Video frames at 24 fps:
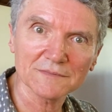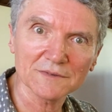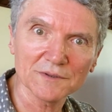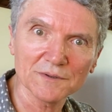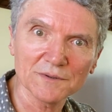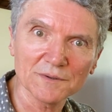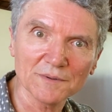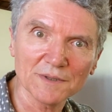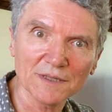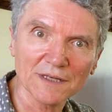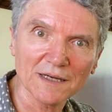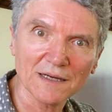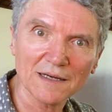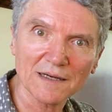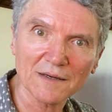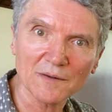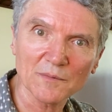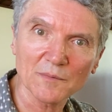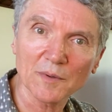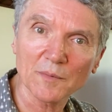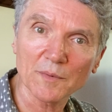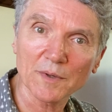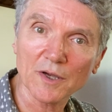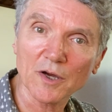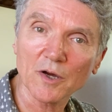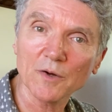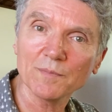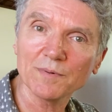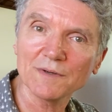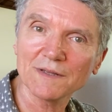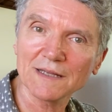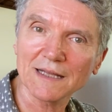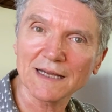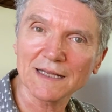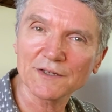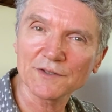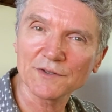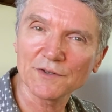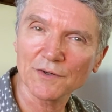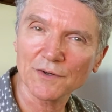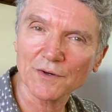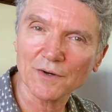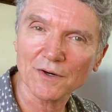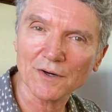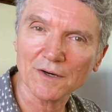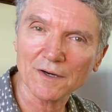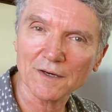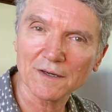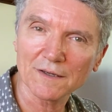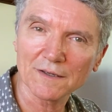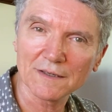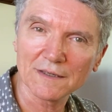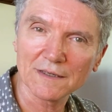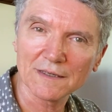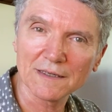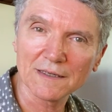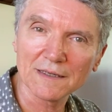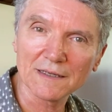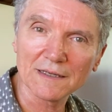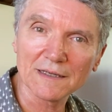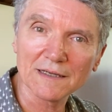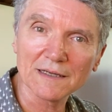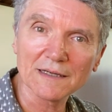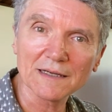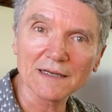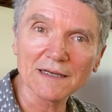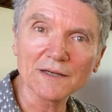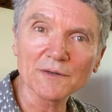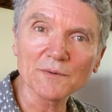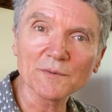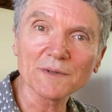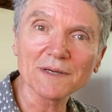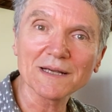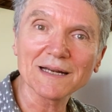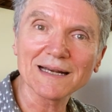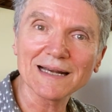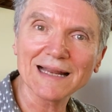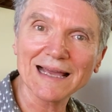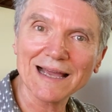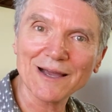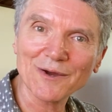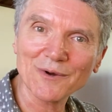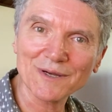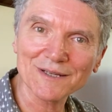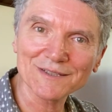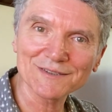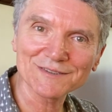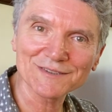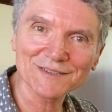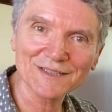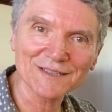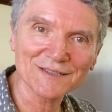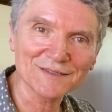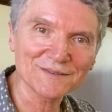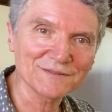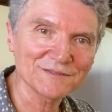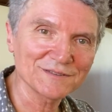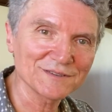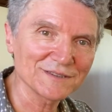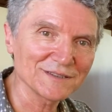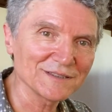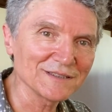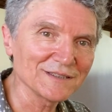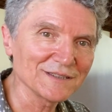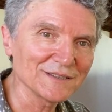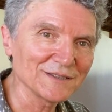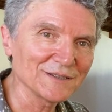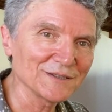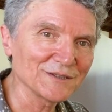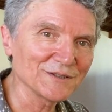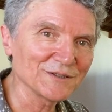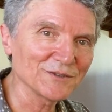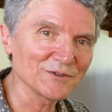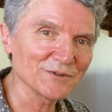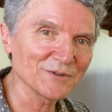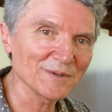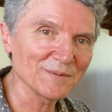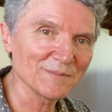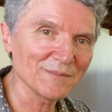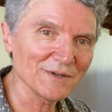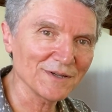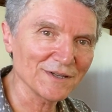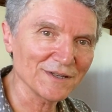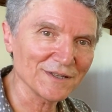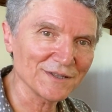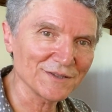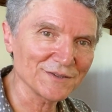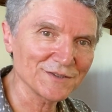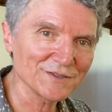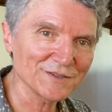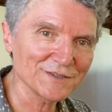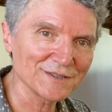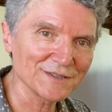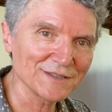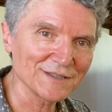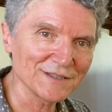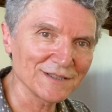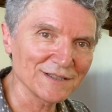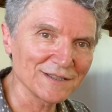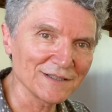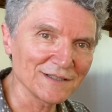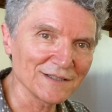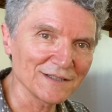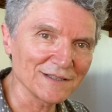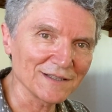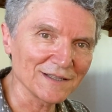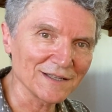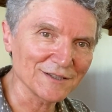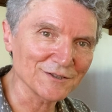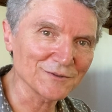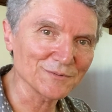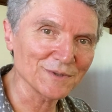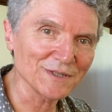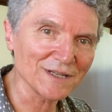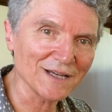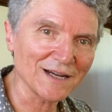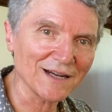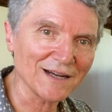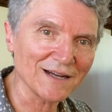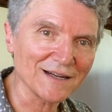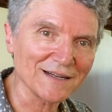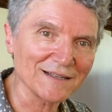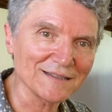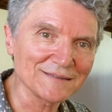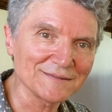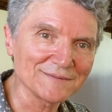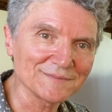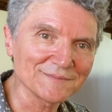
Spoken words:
who we are. When we open that door and we allow ourselves to emerge as we are,